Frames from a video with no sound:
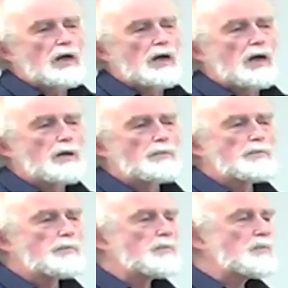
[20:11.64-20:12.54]

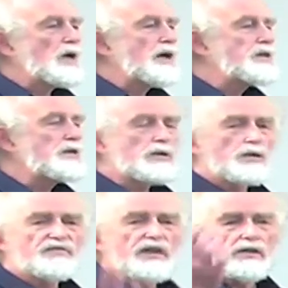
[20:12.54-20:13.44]
I don't know
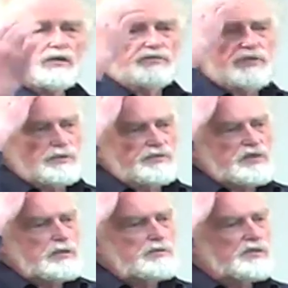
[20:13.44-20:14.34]
if any of you have
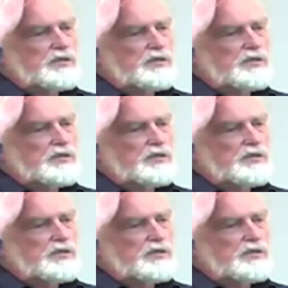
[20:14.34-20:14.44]
used the